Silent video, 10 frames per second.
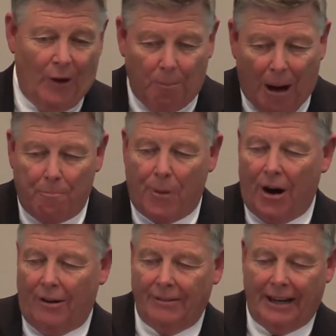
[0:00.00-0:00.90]

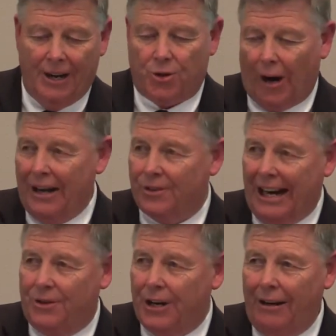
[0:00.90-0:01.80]
remember his great
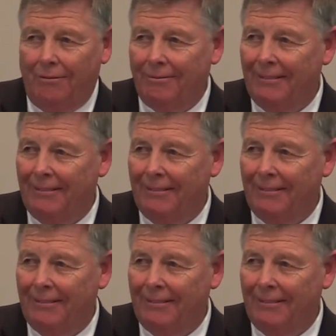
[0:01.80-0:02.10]
teaching,